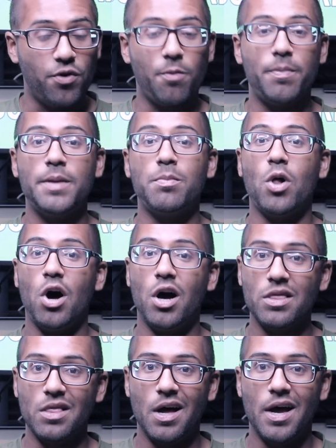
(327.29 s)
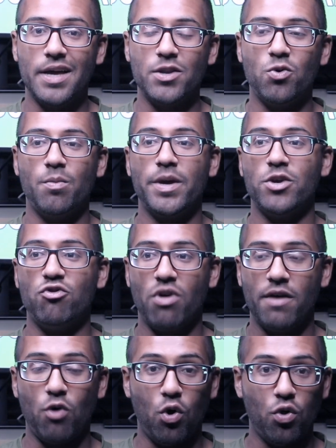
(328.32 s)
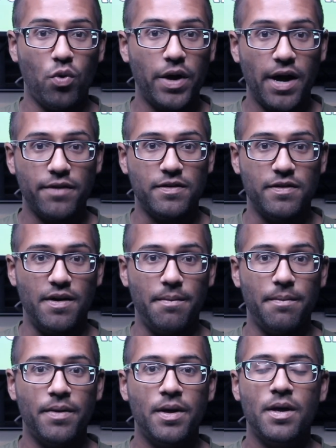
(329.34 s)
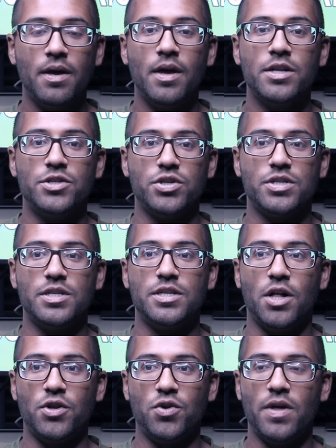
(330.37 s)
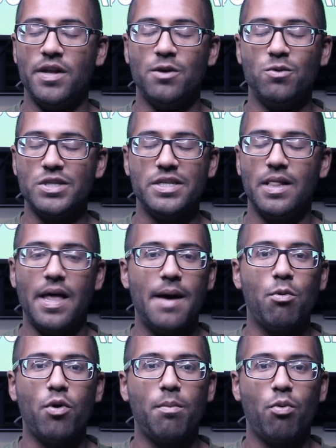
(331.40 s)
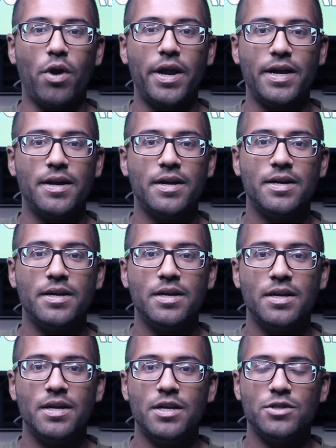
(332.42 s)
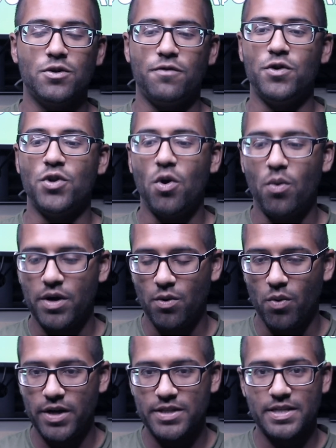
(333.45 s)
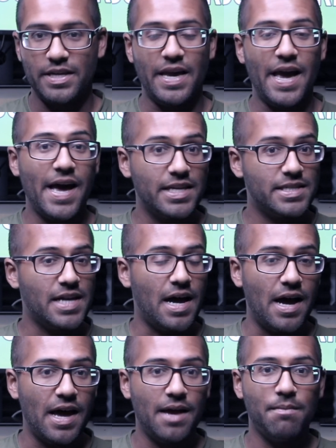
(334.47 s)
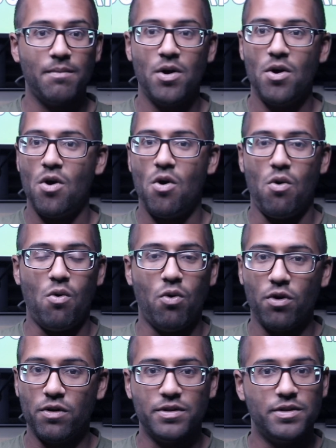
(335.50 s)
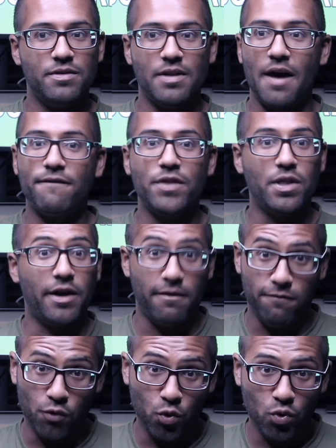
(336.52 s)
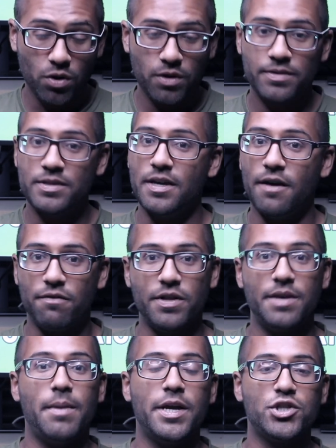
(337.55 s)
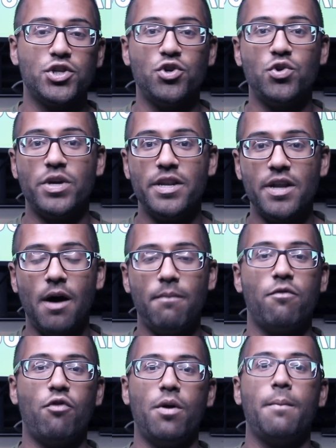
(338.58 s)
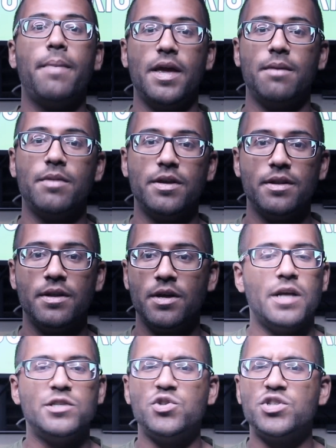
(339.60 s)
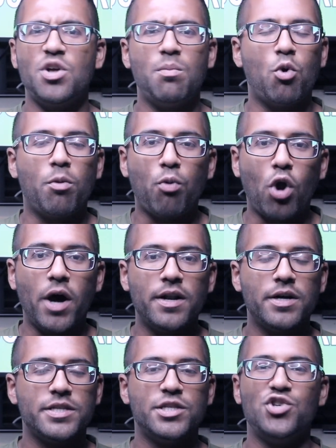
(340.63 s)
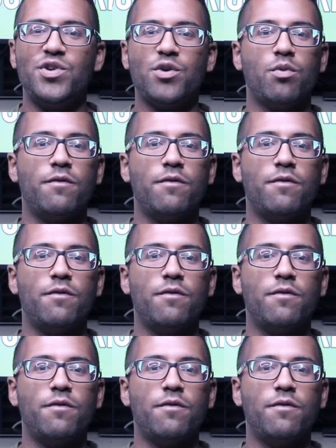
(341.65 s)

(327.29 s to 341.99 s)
there are people online who will make you drive all the way out to them just to tell you that it was an elaborate prank. So if you don't want to waste gas, time, or not feel like a fool, definitely make sure you get an upfront payment. As you sell more products and you get